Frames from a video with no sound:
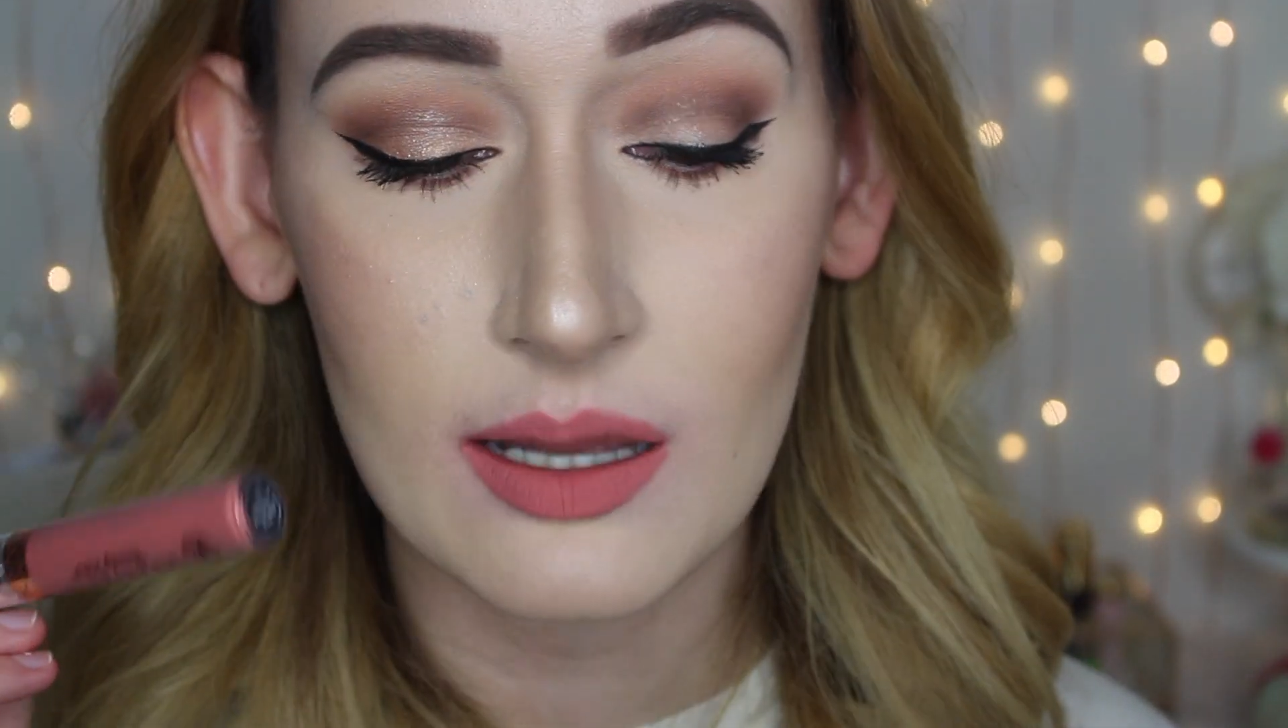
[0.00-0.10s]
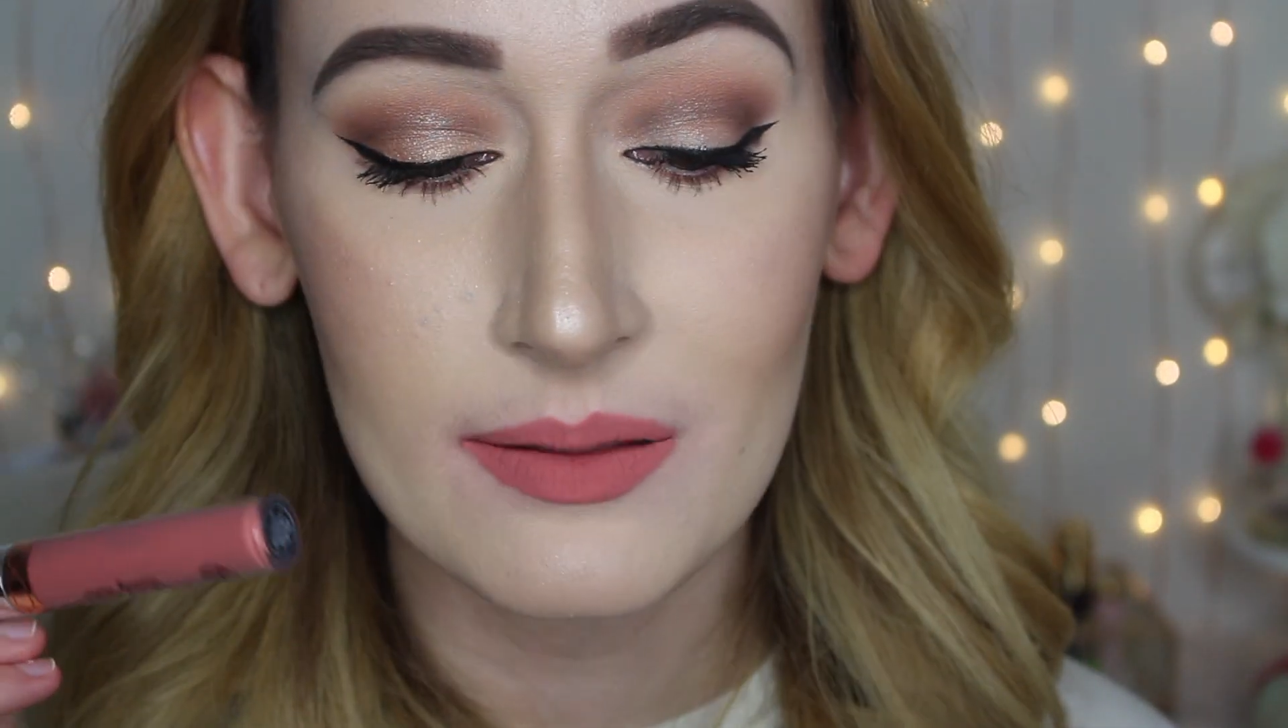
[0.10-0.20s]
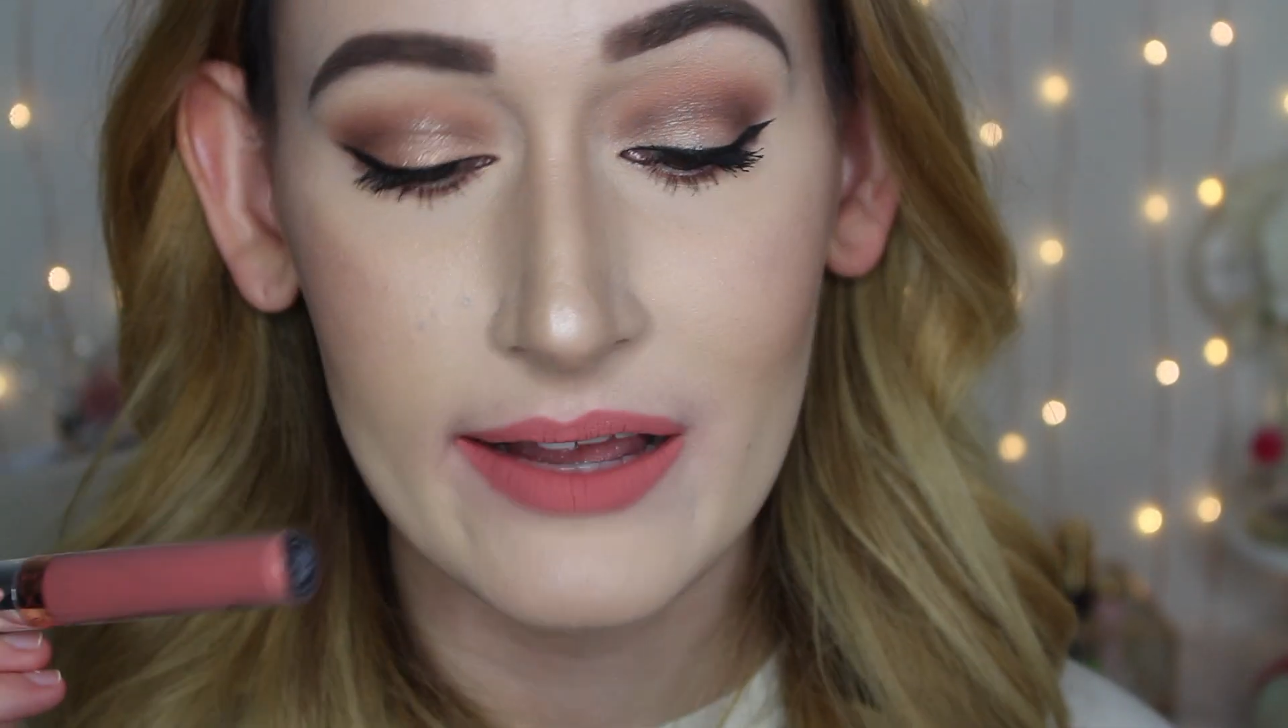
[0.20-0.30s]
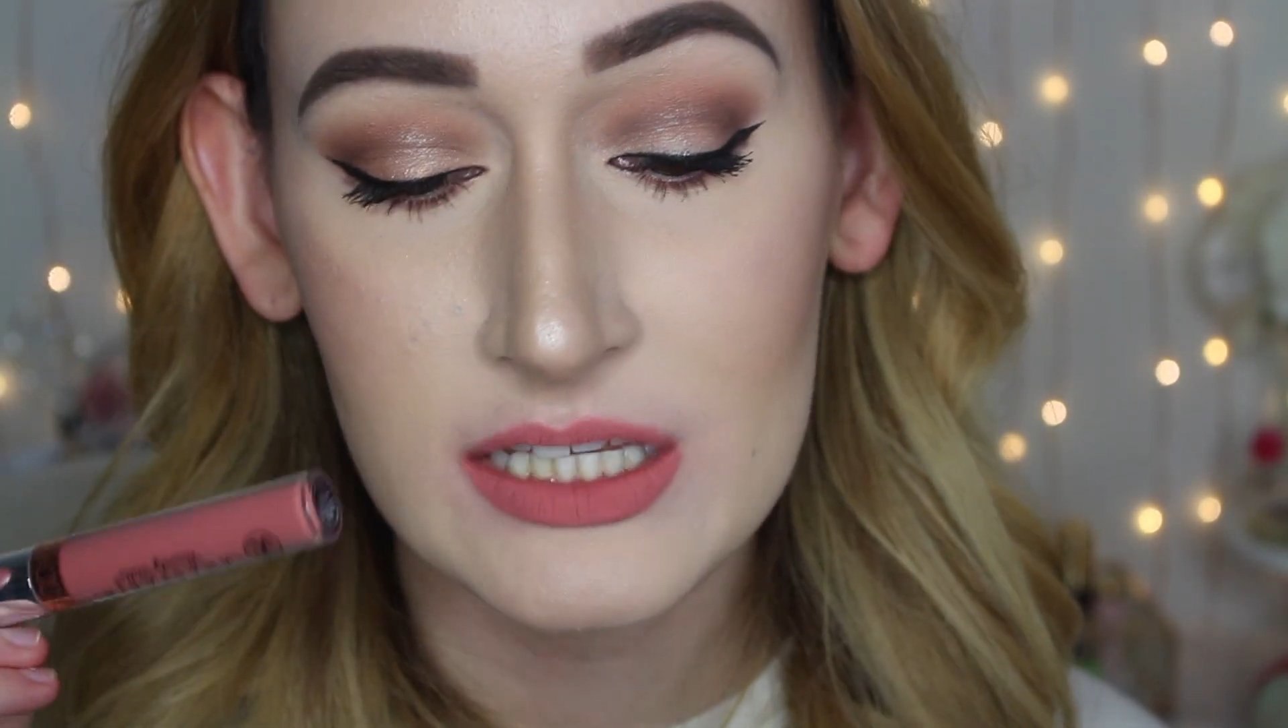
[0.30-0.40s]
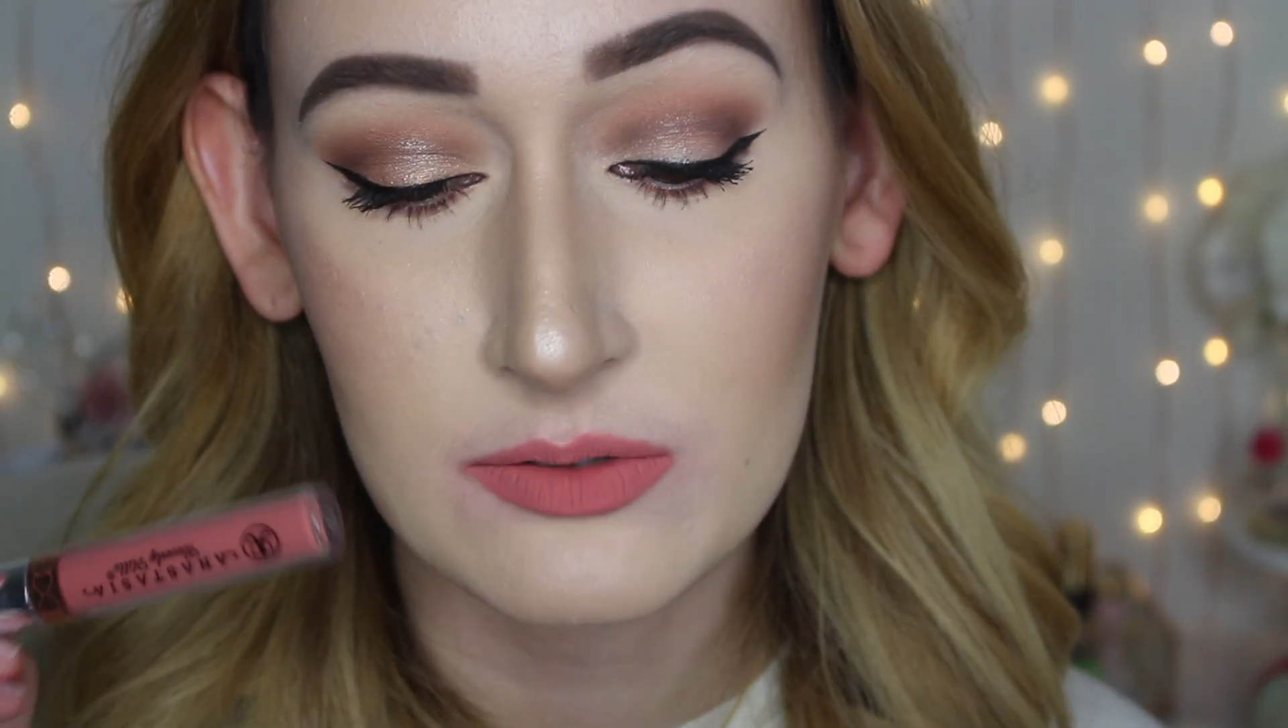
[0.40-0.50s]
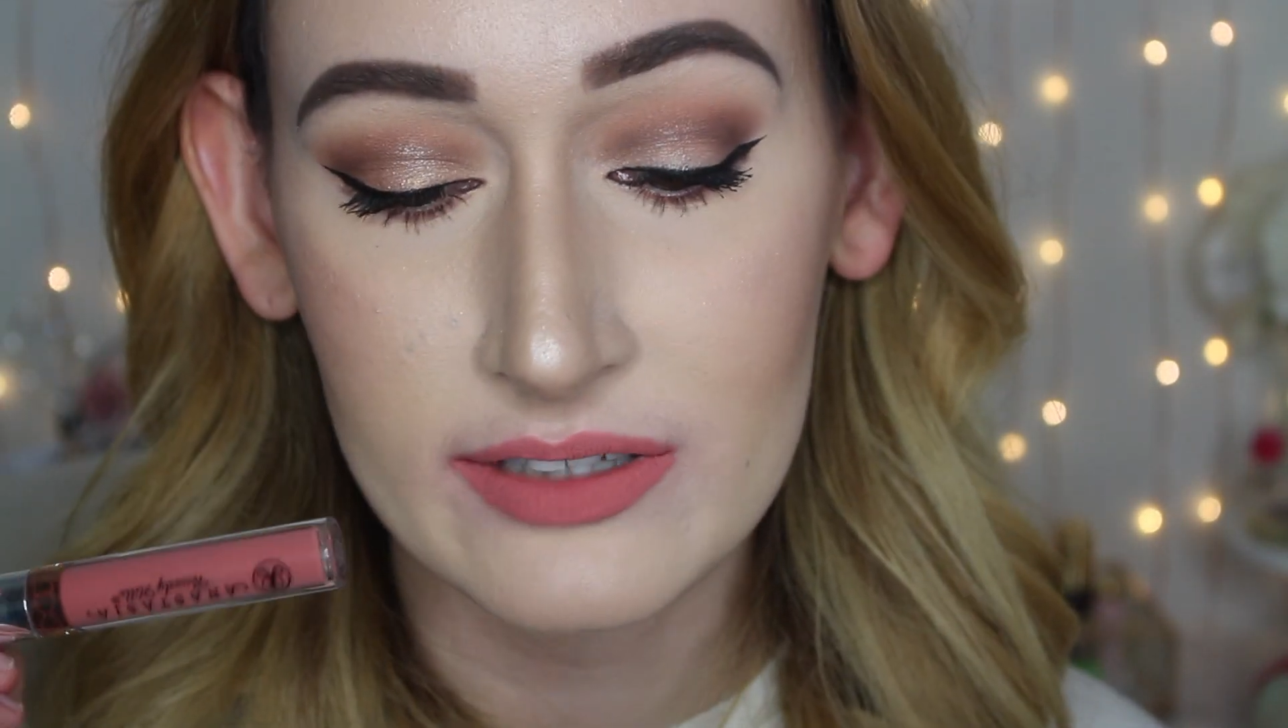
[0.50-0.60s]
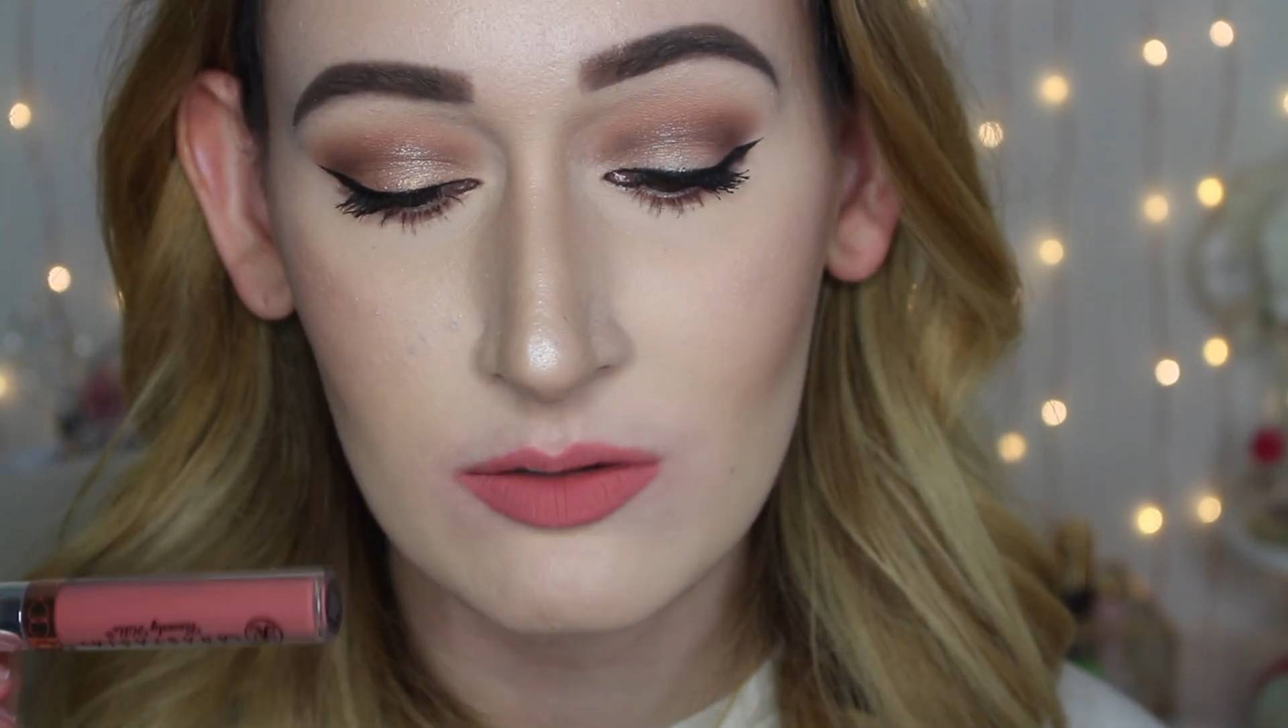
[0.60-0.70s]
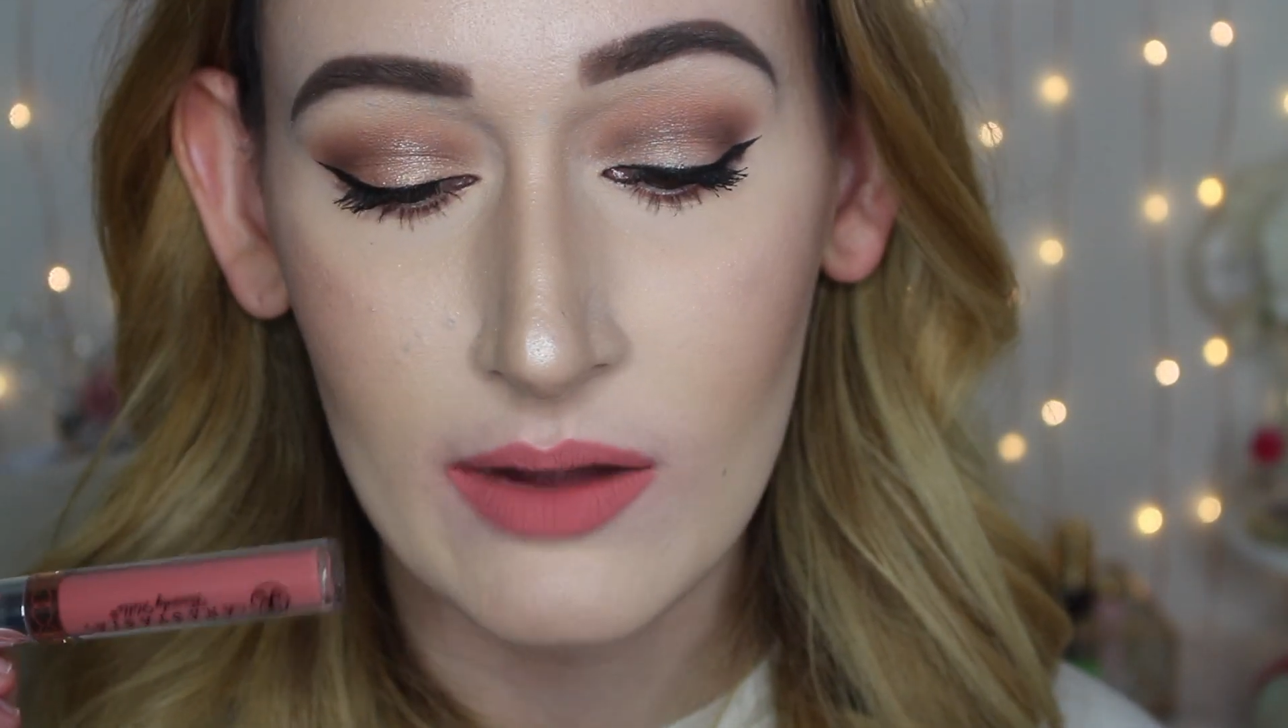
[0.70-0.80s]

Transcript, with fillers: applies really